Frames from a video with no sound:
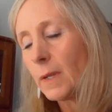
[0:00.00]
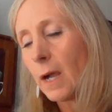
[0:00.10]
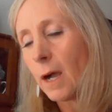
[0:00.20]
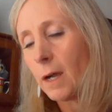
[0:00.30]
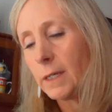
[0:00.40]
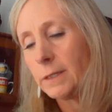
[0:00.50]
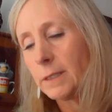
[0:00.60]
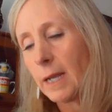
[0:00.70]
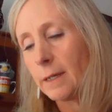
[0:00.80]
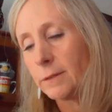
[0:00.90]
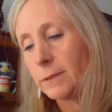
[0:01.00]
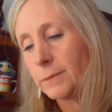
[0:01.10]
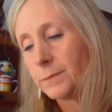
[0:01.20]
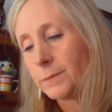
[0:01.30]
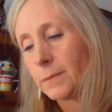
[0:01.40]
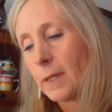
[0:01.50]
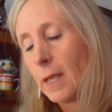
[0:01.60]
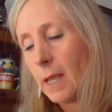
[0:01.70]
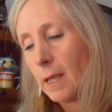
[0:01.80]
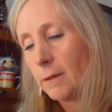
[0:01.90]
August house.
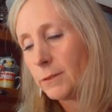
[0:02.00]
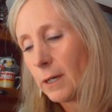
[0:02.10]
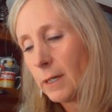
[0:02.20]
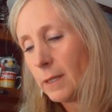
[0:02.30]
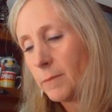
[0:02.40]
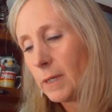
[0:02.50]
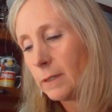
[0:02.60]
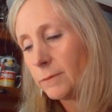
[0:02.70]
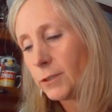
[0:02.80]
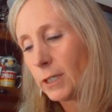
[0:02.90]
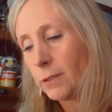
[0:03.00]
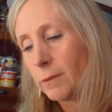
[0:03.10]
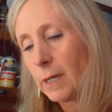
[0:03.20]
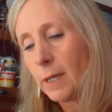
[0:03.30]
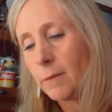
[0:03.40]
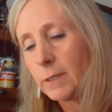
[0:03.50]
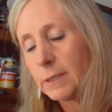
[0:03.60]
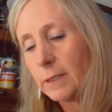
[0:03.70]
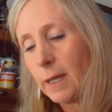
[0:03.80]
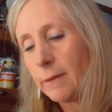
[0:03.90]
It was already the middle of January, and we
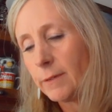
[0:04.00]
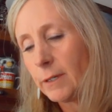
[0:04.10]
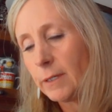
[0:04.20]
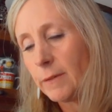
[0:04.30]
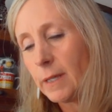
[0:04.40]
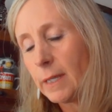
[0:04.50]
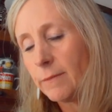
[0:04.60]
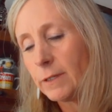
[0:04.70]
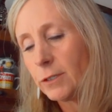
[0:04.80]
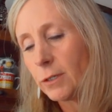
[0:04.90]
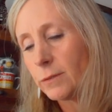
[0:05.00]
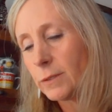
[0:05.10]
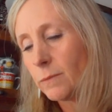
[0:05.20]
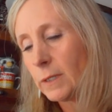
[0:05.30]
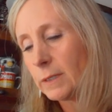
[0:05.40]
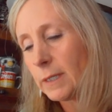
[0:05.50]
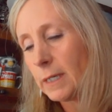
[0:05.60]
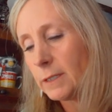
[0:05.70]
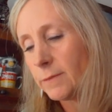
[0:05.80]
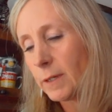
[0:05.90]
still hadn't even chosen what
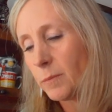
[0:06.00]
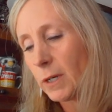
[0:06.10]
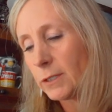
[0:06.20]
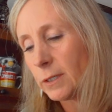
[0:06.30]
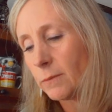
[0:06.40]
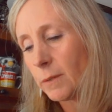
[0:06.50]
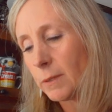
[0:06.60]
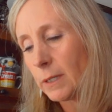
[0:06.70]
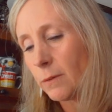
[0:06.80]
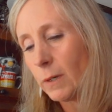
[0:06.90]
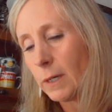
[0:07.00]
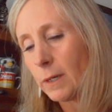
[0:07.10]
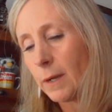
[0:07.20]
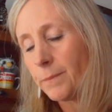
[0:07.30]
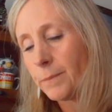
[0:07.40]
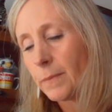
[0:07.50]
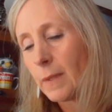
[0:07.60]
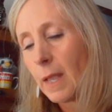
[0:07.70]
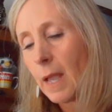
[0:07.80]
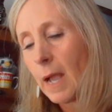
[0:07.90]
science fair project we were going to work on.
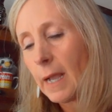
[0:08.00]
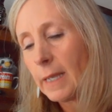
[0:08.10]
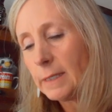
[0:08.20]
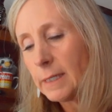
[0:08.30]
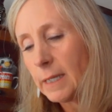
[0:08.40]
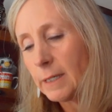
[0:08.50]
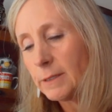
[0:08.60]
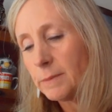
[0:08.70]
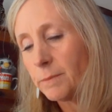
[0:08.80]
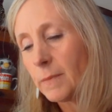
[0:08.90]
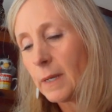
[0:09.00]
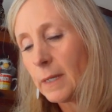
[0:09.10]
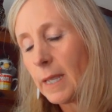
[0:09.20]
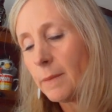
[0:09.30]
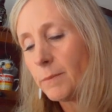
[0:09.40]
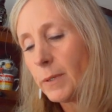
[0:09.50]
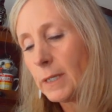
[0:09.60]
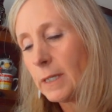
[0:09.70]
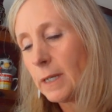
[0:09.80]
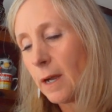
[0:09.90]
I guess kept
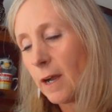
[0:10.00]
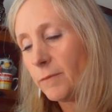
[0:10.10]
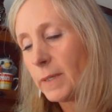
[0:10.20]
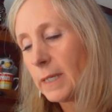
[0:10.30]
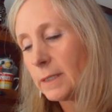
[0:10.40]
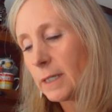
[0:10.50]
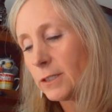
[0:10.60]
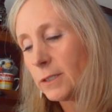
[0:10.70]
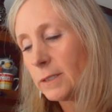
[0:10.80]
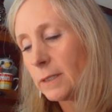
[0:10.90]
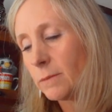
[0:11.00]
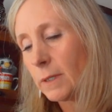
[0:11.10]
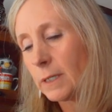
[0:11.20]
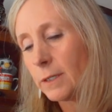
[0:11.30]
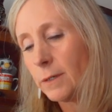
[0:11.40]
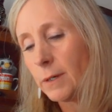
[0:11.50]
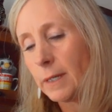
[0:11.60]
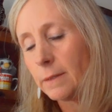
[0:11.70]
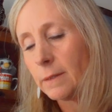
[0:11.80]
putting it off because I just didn't want to do it.